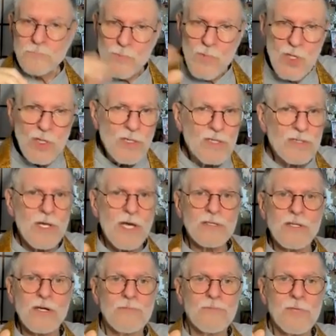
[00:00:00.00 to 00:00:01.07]
You can
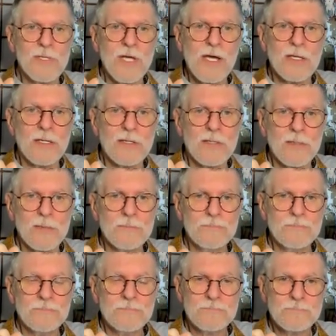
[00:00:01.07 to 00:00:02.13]
neglect it if you like,
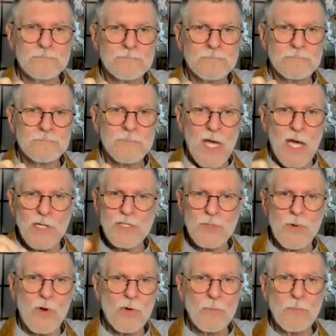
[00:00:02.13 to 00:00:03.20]
at
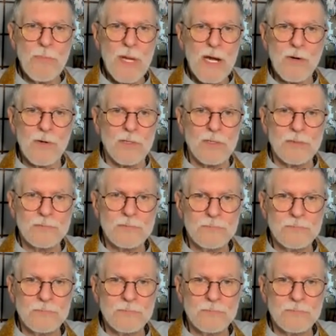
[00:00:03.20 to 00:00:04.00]
your own peril.